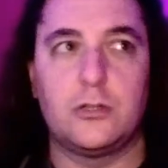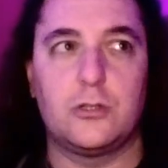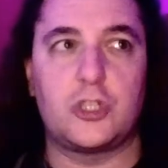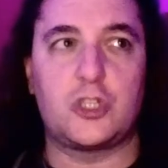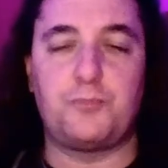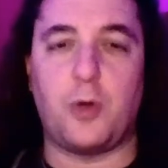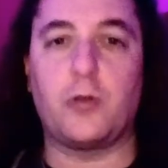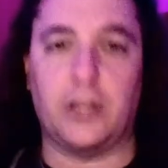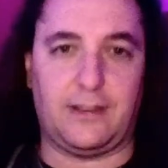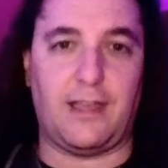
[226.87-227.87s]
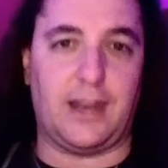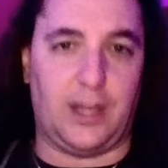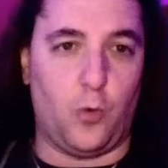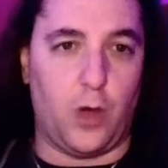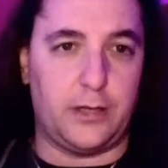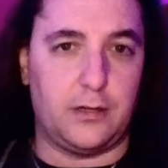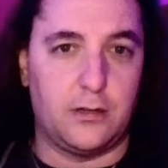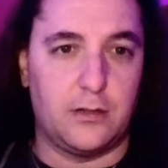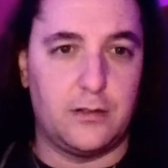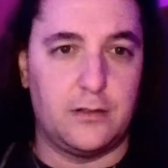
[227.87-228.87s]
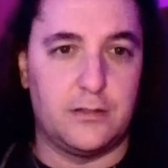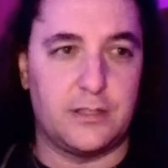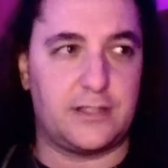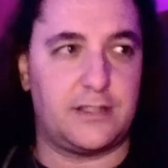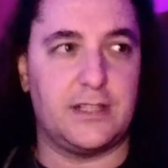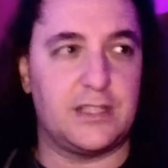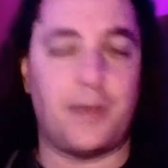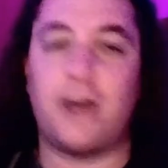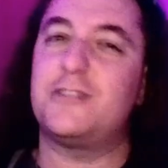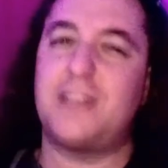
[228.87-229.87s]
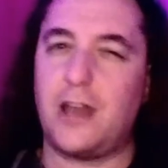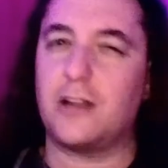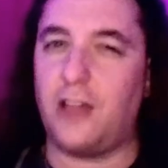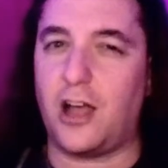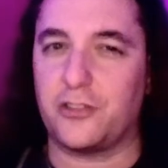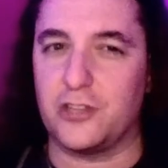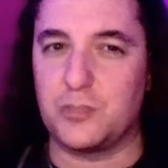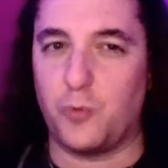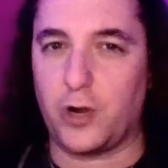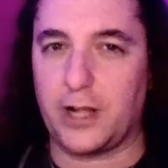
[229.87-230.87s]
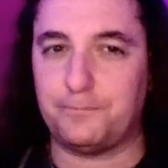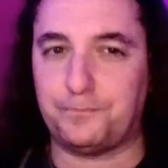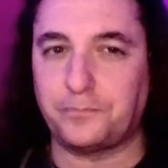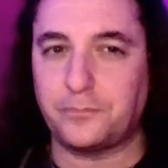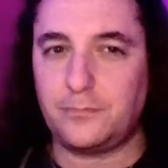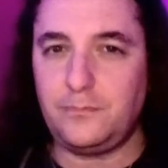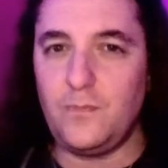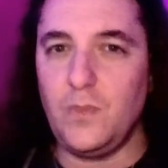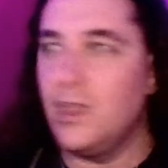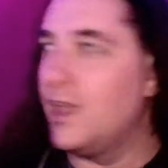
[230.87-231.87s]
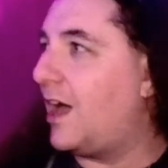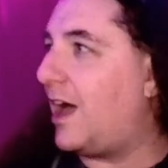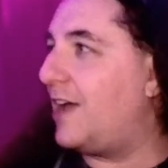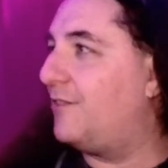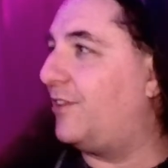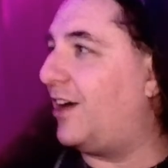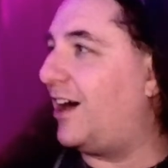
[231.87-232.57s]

spoken to anyone since about 10 o'clock this morning. I've